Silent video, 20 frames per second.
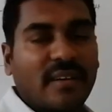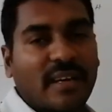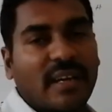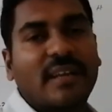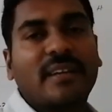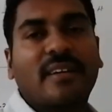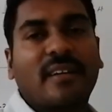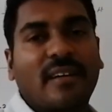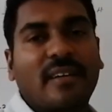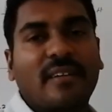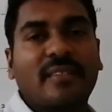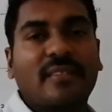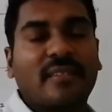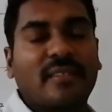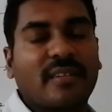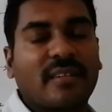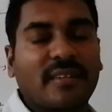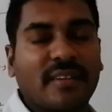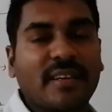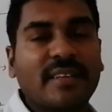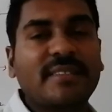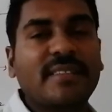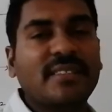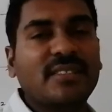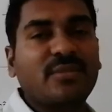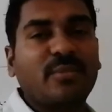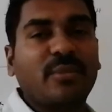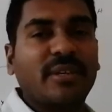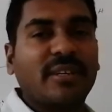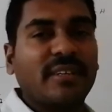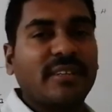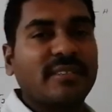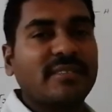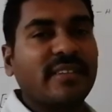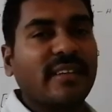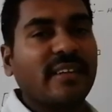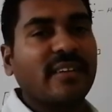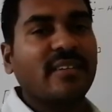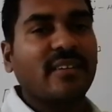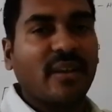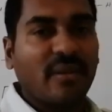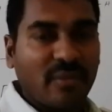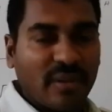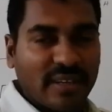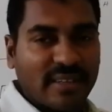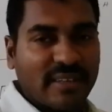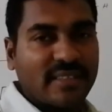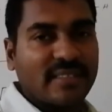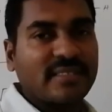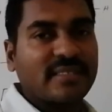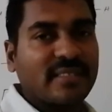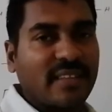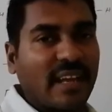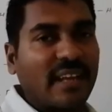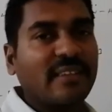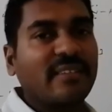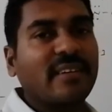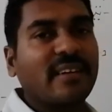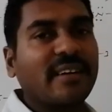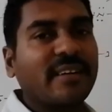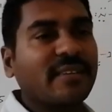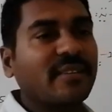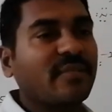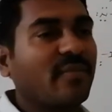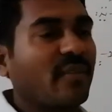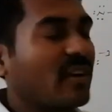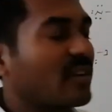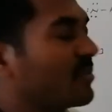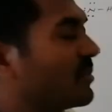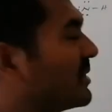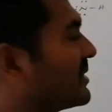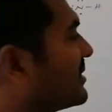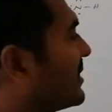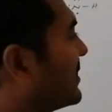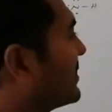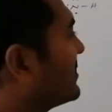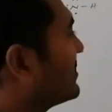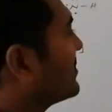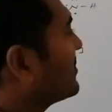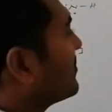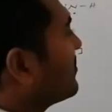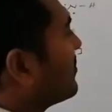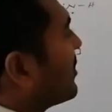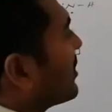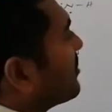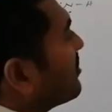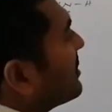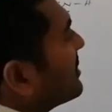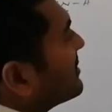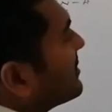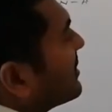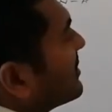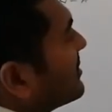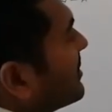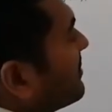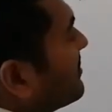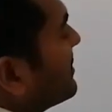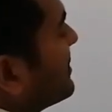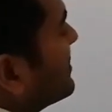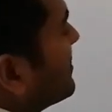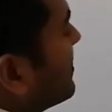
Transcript: electron readjustment is there. Now let us calculate the formal charge. Formal charge of